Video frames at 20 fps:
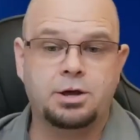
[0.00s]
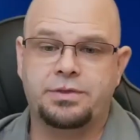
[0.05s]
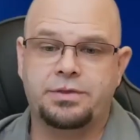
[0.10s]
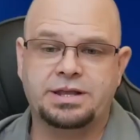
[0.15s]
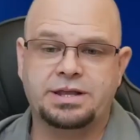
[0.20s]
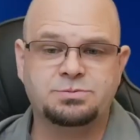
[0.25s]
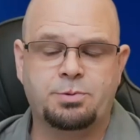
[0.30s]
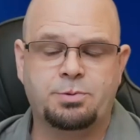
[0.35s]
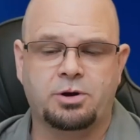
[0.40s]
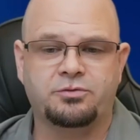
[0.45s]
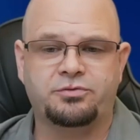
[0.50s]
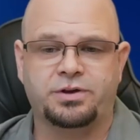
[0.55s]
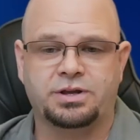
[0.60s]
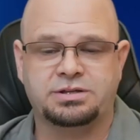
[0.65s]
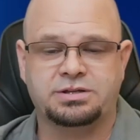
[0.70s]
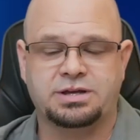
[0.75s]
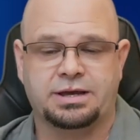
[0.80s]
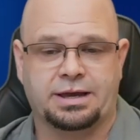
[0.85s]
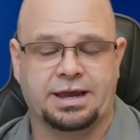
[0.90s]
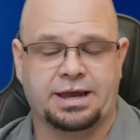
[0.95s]
that's
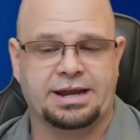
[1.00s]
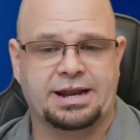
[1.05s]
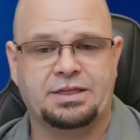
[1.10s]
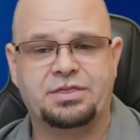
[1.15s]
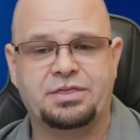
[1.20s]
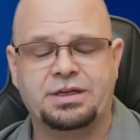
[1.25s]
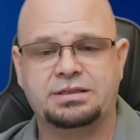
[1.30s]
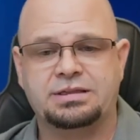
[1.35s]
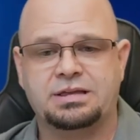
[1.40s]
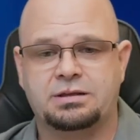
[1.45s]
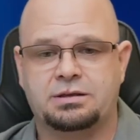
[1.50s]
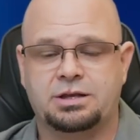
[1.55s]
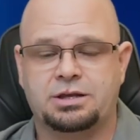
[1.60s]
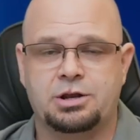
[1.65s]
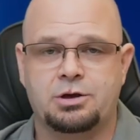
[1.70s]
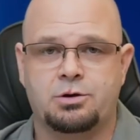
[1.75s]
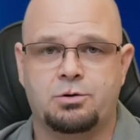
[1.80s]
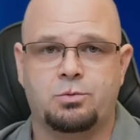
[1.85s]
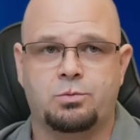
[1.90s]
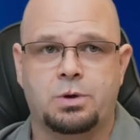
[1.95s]
perfect. And I think that, you
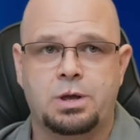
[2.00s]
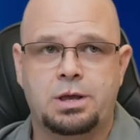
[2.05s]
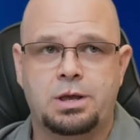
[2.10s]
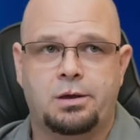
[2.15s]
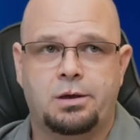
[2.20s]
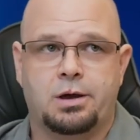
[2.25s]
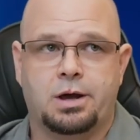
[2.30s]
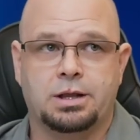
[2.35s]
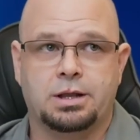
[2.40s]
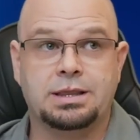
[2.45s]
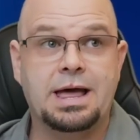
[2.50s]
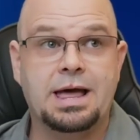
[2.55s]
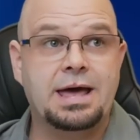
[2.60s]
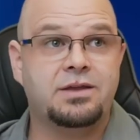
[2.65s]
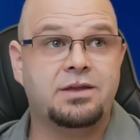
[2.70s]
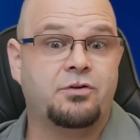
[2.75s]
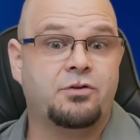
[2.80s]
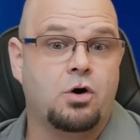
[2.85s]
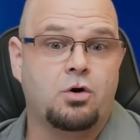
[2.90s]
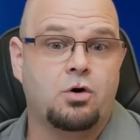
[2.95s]
know, a lot
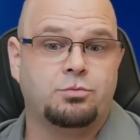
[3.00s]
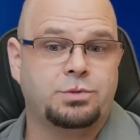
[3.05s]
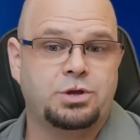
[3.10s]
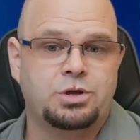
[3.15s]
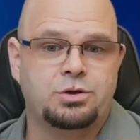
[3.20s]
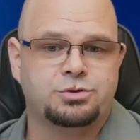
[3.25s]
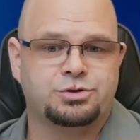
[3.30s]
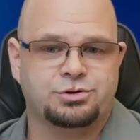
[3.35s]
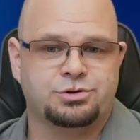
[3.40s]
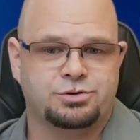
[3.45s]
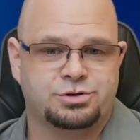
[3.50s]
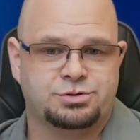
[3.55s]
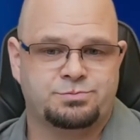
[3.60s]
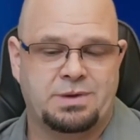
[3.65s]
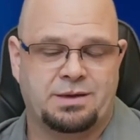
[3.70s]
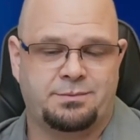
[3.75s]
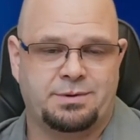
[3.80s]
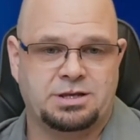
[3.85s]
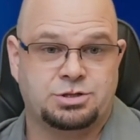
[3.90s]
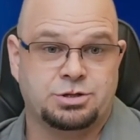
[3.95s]
of home users
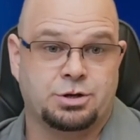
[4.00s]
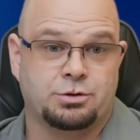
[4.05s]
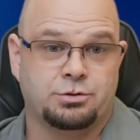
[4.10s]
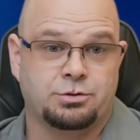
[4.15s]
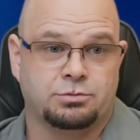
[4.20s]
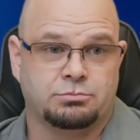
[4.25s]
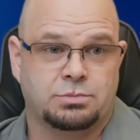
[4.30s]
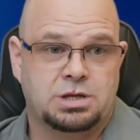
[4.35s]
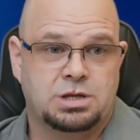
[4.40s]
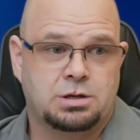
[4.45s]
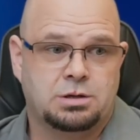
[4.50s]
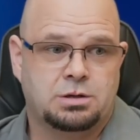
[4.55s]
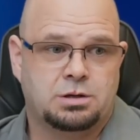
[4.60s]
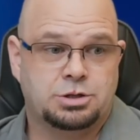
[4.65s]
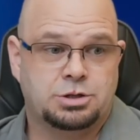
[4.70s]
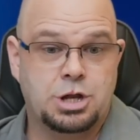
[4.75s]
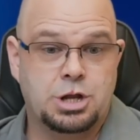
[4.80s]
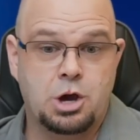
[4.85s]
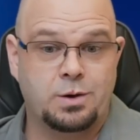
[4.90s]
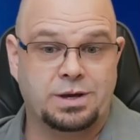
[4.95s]
maybe don't
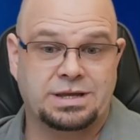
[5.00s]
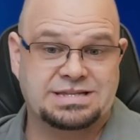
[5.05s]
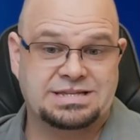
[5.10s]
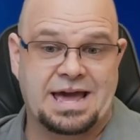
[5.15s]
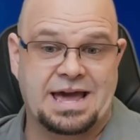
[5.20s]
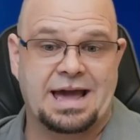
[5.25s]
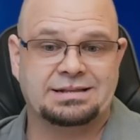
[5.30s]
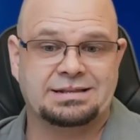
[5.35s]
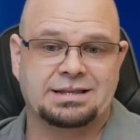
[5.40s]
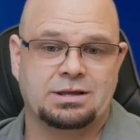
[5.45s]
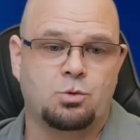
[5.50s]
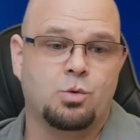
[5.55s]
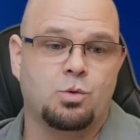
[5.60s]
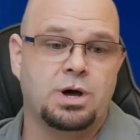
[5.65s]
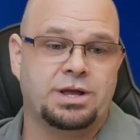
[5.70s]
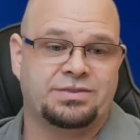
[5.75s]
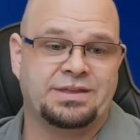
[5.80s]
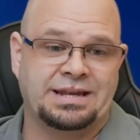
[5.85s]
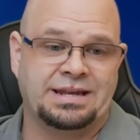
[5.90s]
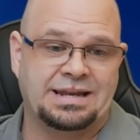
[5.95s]
know exactly
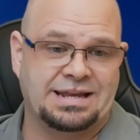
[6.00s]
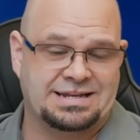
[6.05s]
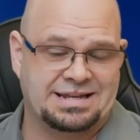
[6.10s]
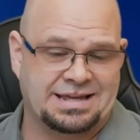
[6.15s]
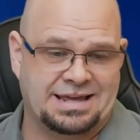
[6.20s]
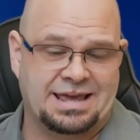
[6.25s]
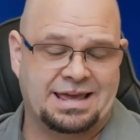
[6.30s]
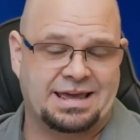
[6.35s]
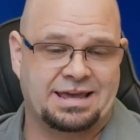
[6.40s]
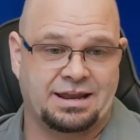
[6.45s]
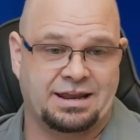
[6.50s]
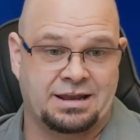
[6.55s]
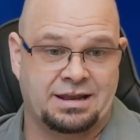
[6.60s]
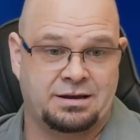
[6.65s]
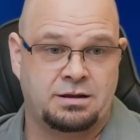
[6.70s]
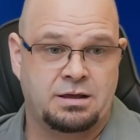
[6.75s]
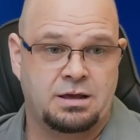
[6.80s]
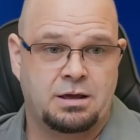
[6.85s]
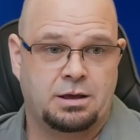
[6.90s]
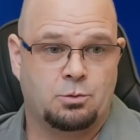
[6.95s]
what they need to get.
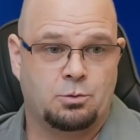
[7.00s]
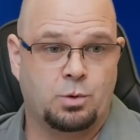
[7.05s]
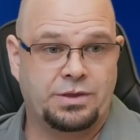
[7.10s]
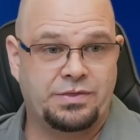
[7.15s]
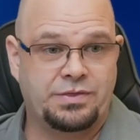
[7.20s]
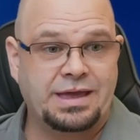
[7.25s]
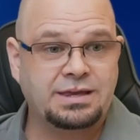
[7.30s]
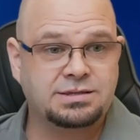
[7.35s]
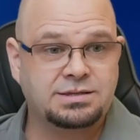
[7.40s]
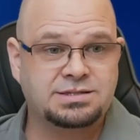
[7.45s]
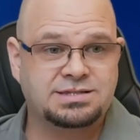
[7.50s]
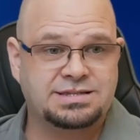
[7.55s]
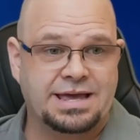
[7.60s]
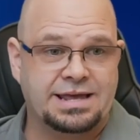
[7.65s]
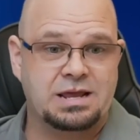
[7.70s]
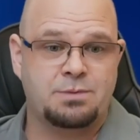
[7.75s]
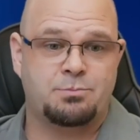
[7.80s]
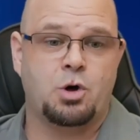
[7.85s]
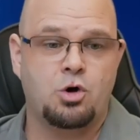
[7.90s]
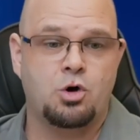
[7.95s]
And when they set
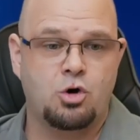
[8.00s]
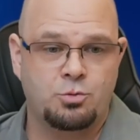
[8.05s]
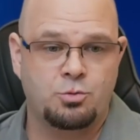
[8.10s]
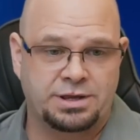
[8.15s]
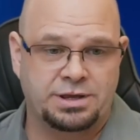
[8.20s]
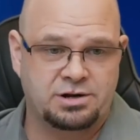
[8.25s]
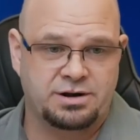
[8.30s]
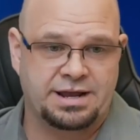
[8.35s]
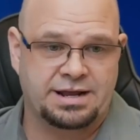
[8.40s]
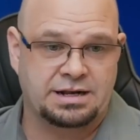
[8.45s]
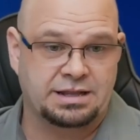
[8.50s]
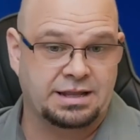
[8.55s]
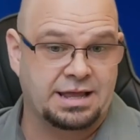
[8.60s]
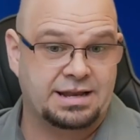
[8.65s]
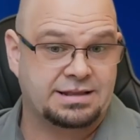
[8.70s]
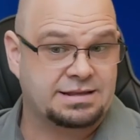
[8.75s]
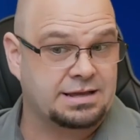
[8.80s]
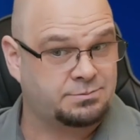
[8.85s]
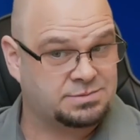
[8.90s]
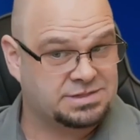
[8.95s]
up a home internet, a lot
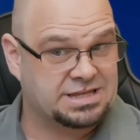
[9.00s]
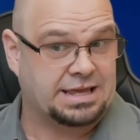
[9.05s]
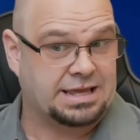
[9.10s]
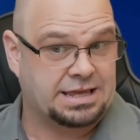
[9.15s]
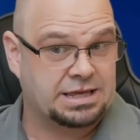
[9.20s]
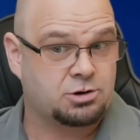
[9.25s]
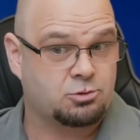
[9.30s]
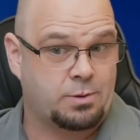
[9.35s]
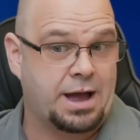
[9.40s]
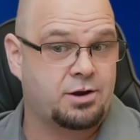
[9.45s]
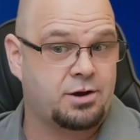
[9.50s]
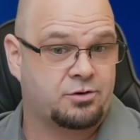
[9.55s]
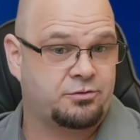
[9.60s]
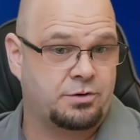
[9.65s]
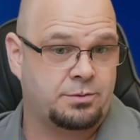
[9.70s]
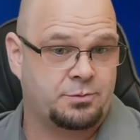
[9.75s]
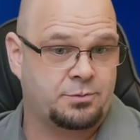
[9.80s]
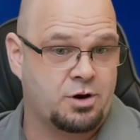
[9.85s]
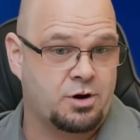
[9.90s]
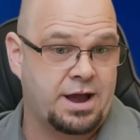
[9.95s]
of times they get a router
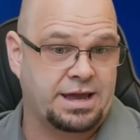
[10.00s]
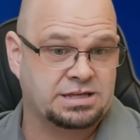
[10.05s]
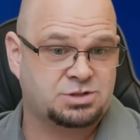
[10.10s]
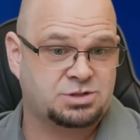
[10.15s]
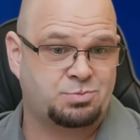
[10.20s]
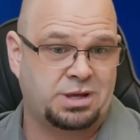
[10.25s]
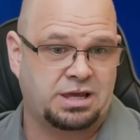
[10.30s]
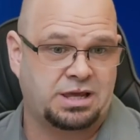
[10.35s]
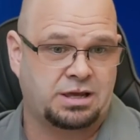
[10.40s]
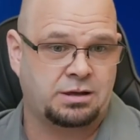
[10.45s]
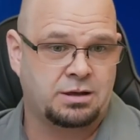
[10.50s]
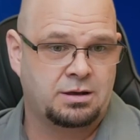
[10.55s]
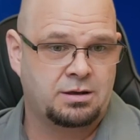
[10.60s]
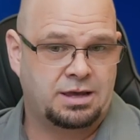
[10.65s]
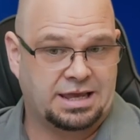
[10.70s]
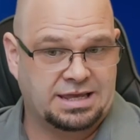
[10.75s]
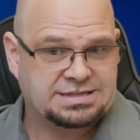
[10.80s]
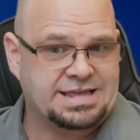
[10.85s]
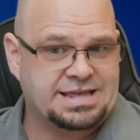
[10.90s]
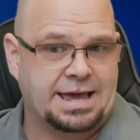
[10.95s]
from their ISP.
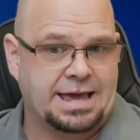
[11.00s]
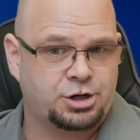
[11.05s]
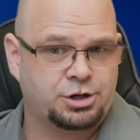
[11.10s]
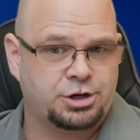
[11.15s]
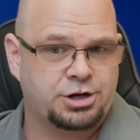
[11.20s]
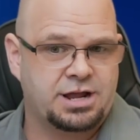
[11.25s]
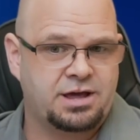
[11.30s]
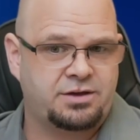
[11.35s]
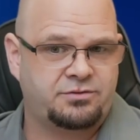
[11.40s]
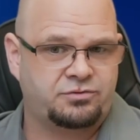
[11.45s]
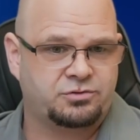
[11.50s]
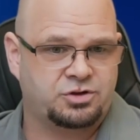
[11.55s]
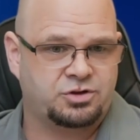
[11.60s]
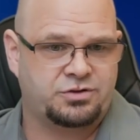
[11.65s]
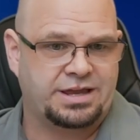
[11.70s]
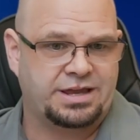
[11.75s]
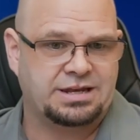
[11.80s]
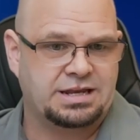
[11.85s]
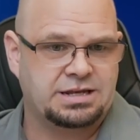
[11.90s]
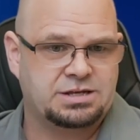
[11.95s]
Is that good enough? Do
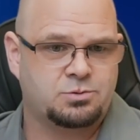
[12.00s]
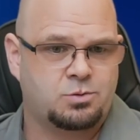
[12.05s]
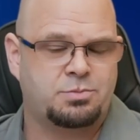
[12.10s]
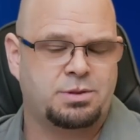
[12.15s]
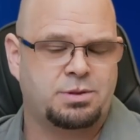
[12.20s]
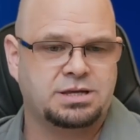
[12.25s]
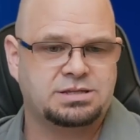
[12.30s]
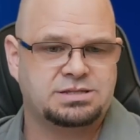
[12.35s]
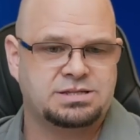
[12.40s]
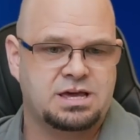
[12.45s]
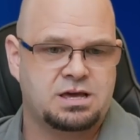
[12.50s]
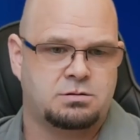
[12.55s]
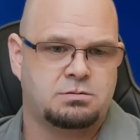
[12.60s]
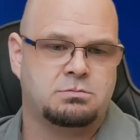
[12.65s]
they need to replace that?